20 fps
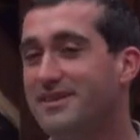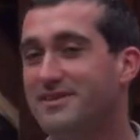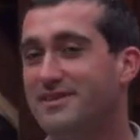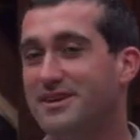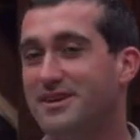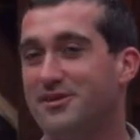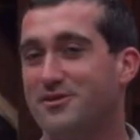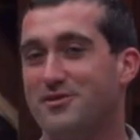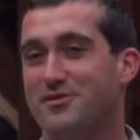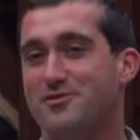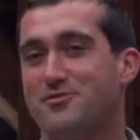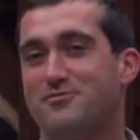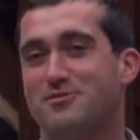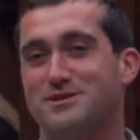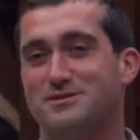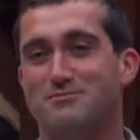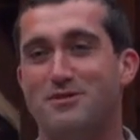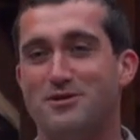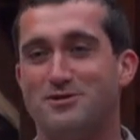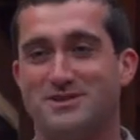the Earth
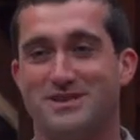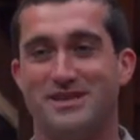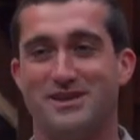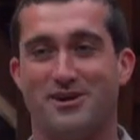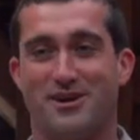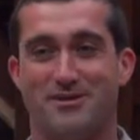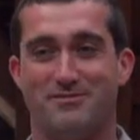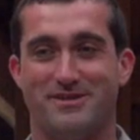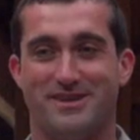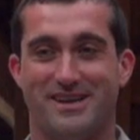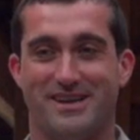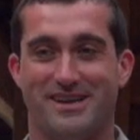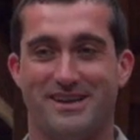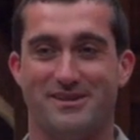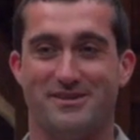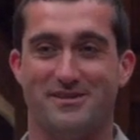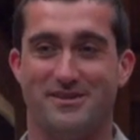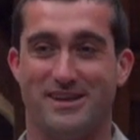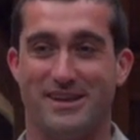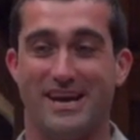was mostly carbon
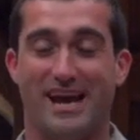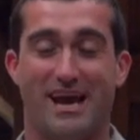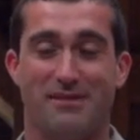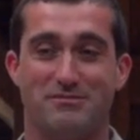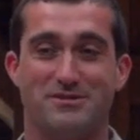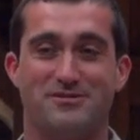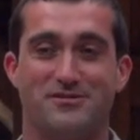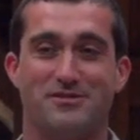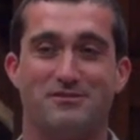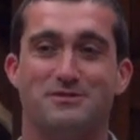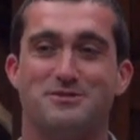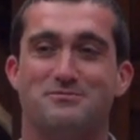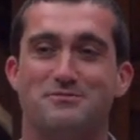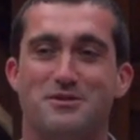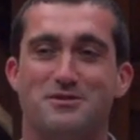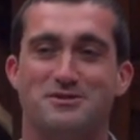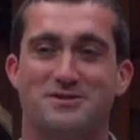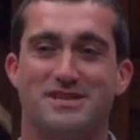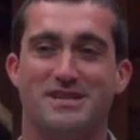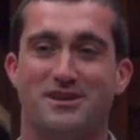di the atmosphere was
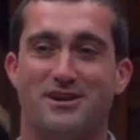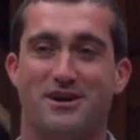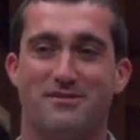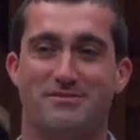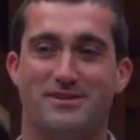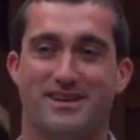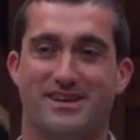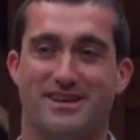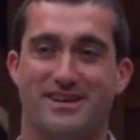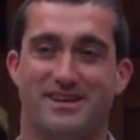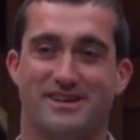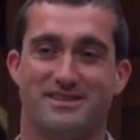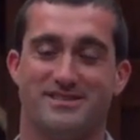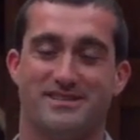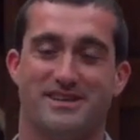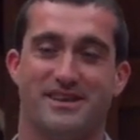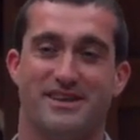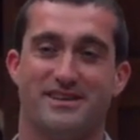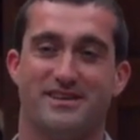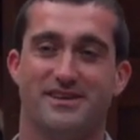mostly carbon
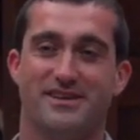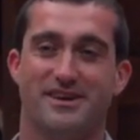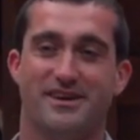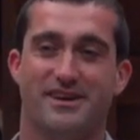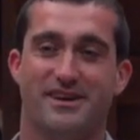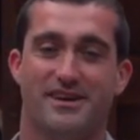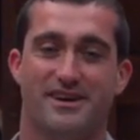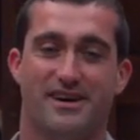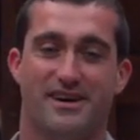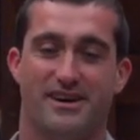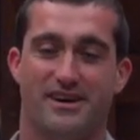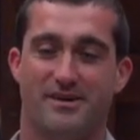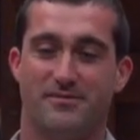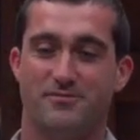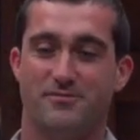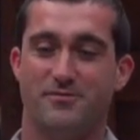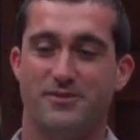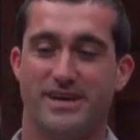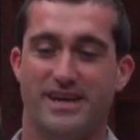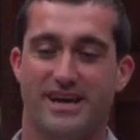dioxide.
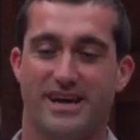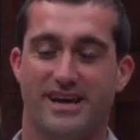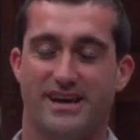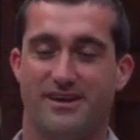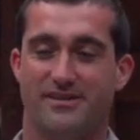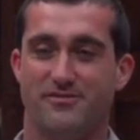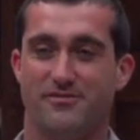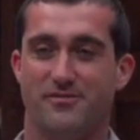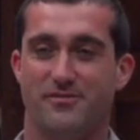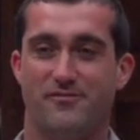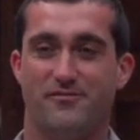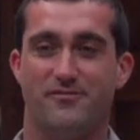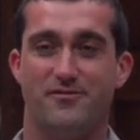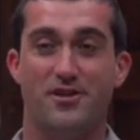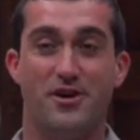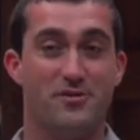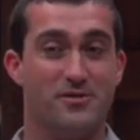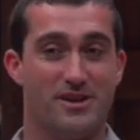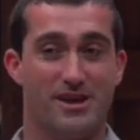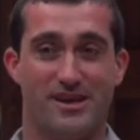Um, we had
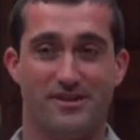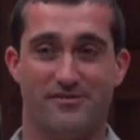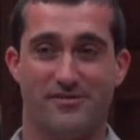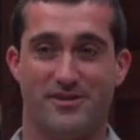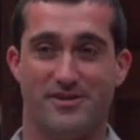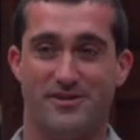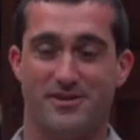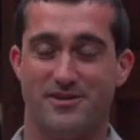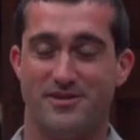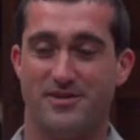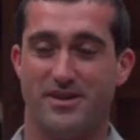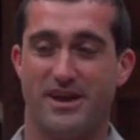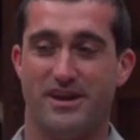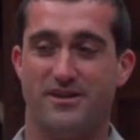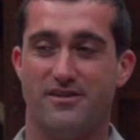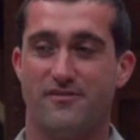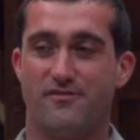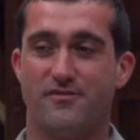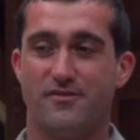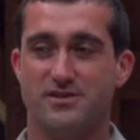no life on Earth,
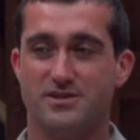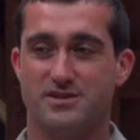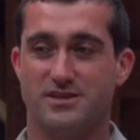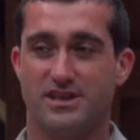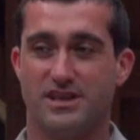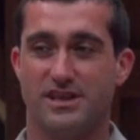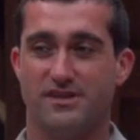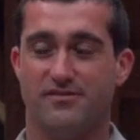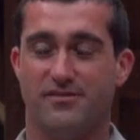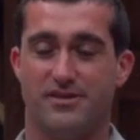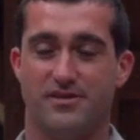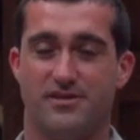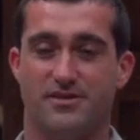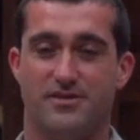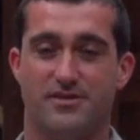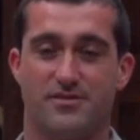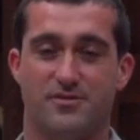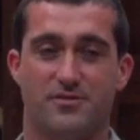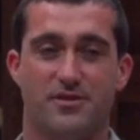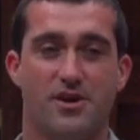and the first life on
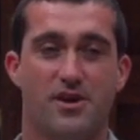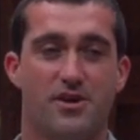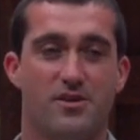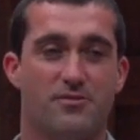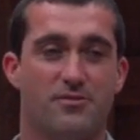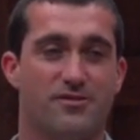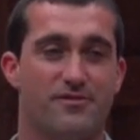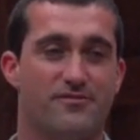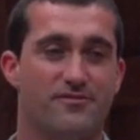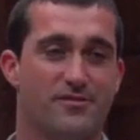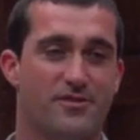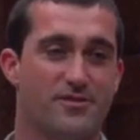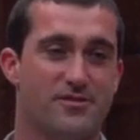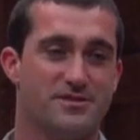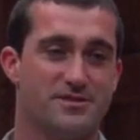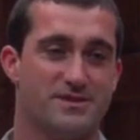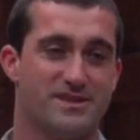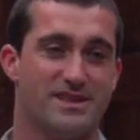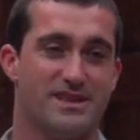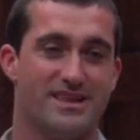Earth were
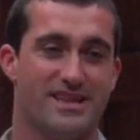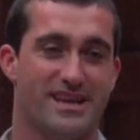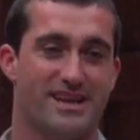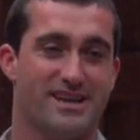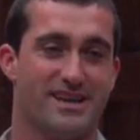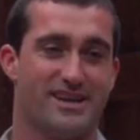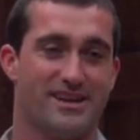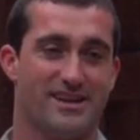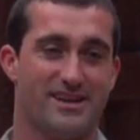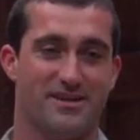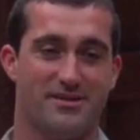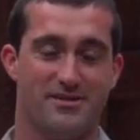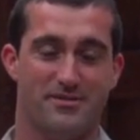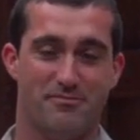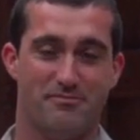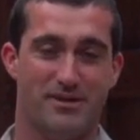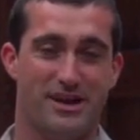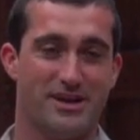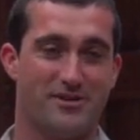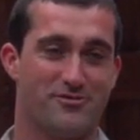photosynthetic
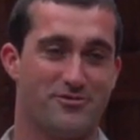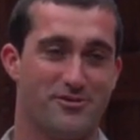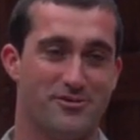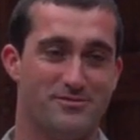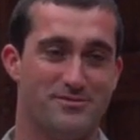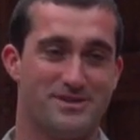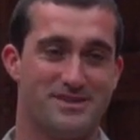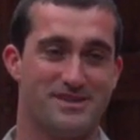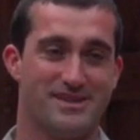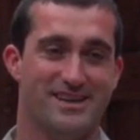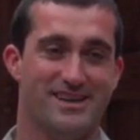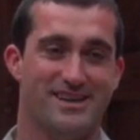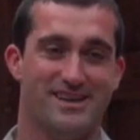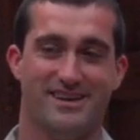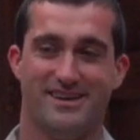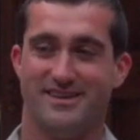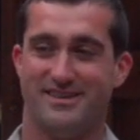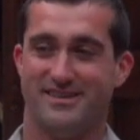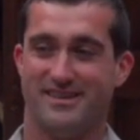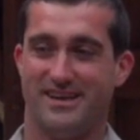microbes
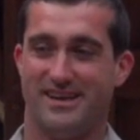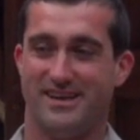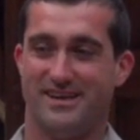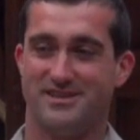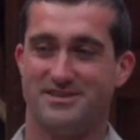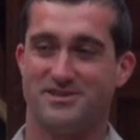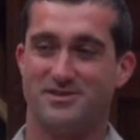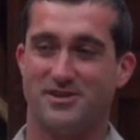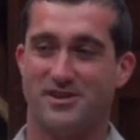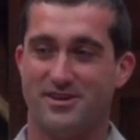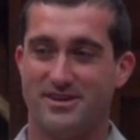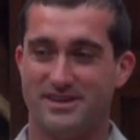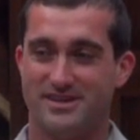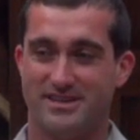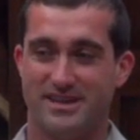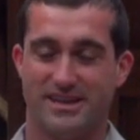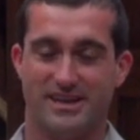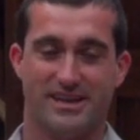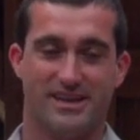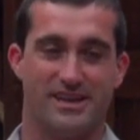that
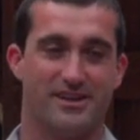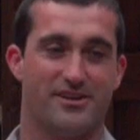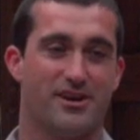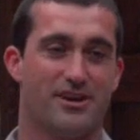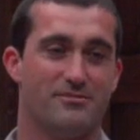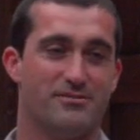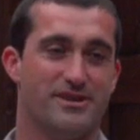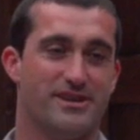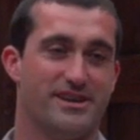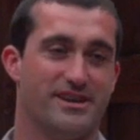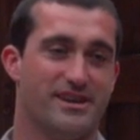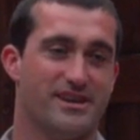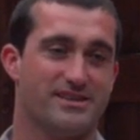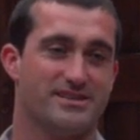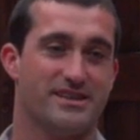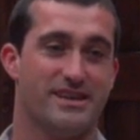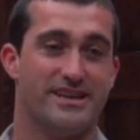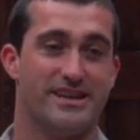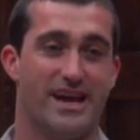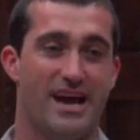started taking carbon
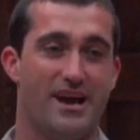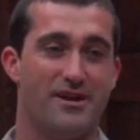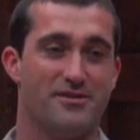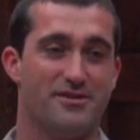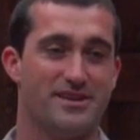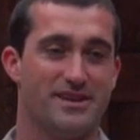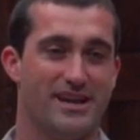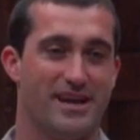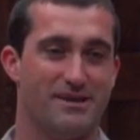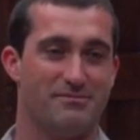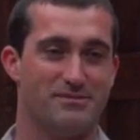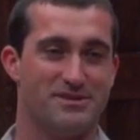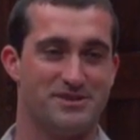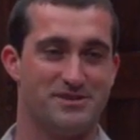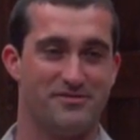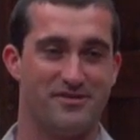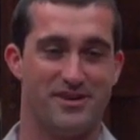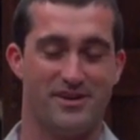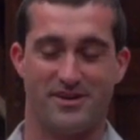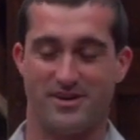dioxide out of the
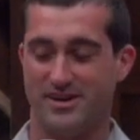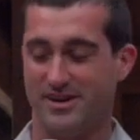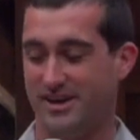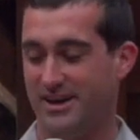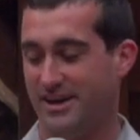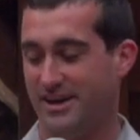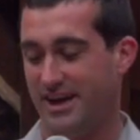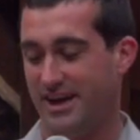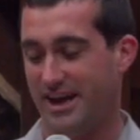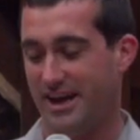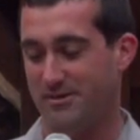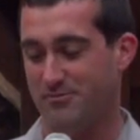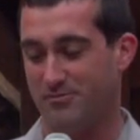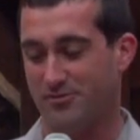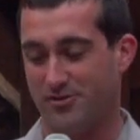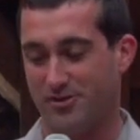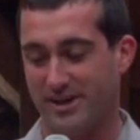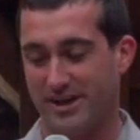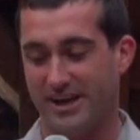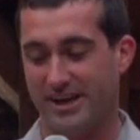atmosphere and
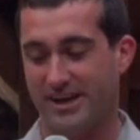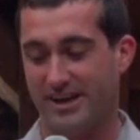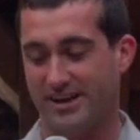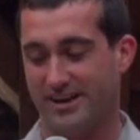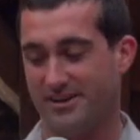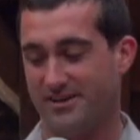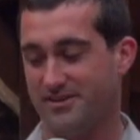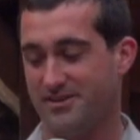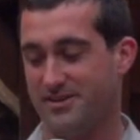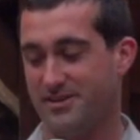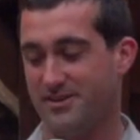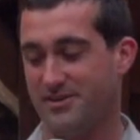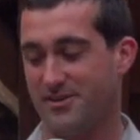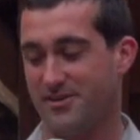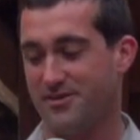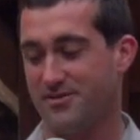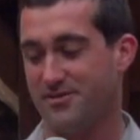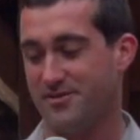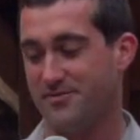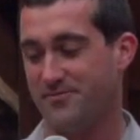bringing it into the
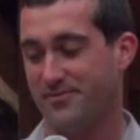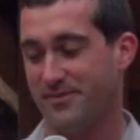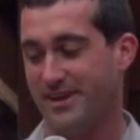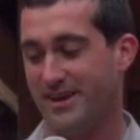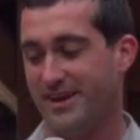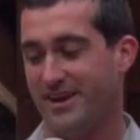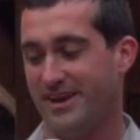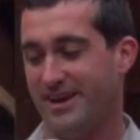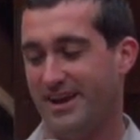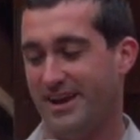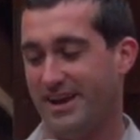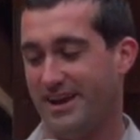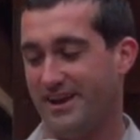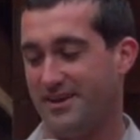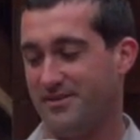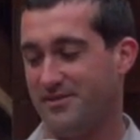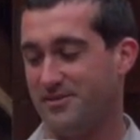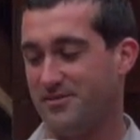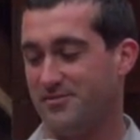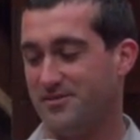Earth.
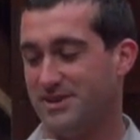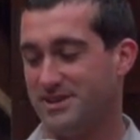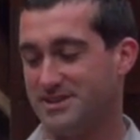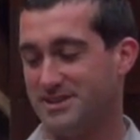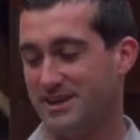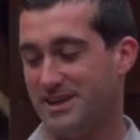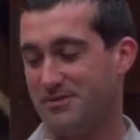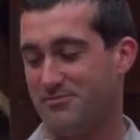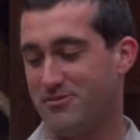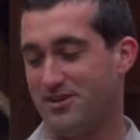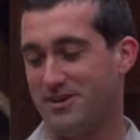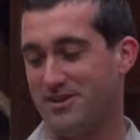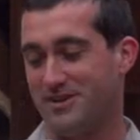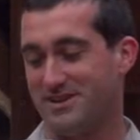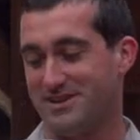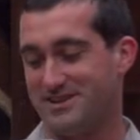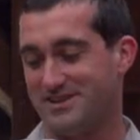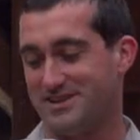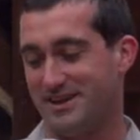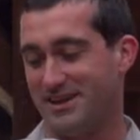And the reason I brought
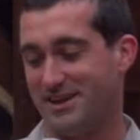this